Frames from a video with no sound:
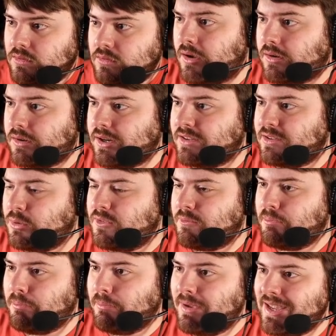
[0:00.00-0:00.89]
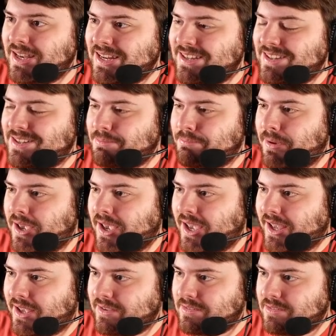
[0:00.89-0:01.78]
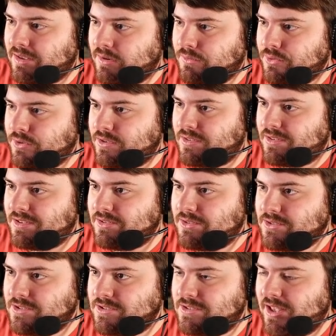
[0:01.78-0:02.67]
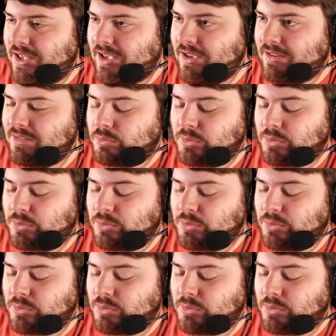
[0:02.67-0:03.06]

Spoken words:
Alright, so we've made it past every single stage,